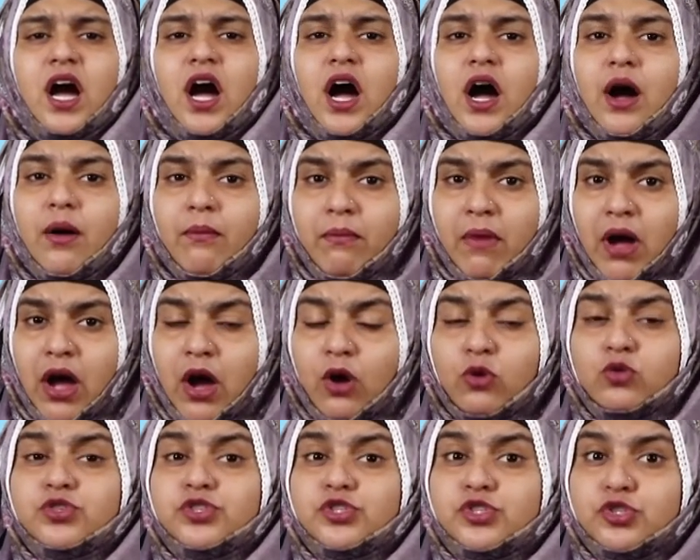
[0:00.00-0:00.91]
a
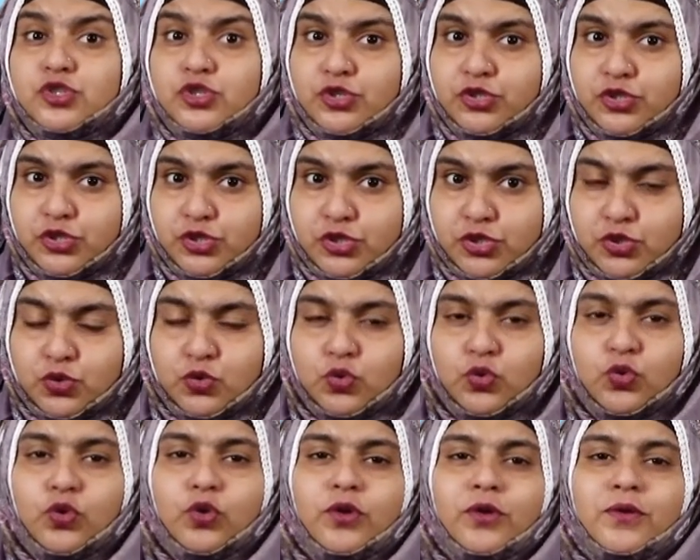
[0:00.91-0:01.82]
mouse
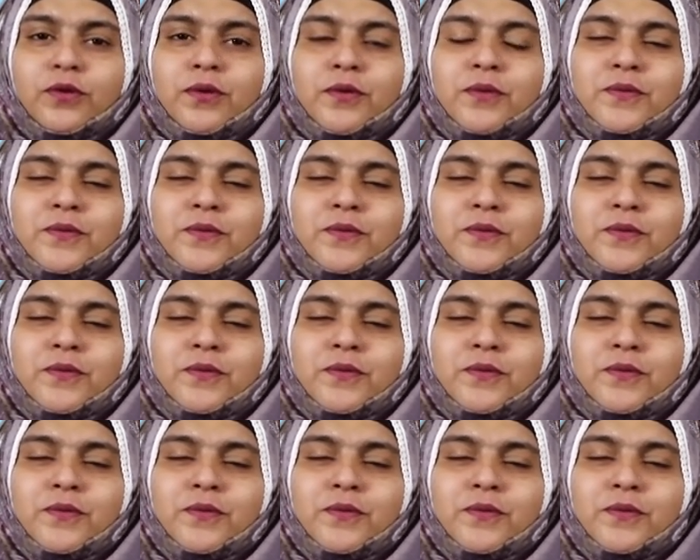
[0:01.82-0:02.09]
do?